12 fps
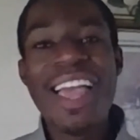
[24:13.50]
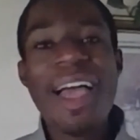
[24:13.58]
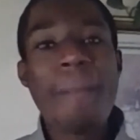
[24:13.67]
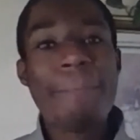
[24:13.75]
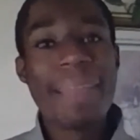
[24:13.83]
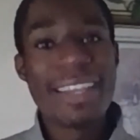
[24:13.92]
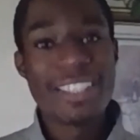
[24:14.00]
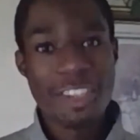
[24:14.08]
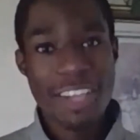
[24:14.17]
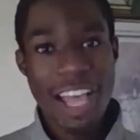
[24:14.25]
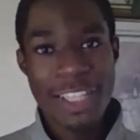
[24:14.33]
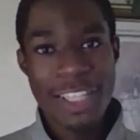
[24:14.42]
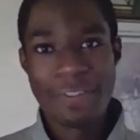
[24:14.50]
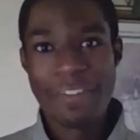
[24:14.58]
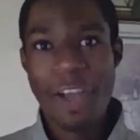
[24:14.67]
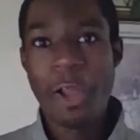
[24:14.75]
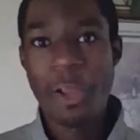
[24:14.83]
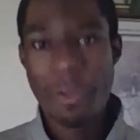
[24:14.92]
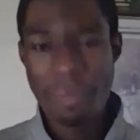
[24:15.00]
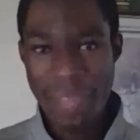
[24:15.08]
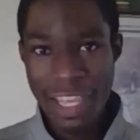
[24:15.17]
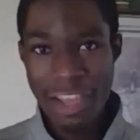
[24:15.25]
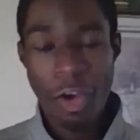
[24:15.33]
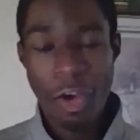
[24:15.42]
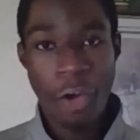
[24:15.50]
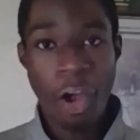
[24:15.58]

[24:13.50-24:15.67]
Make sure you guys follow me on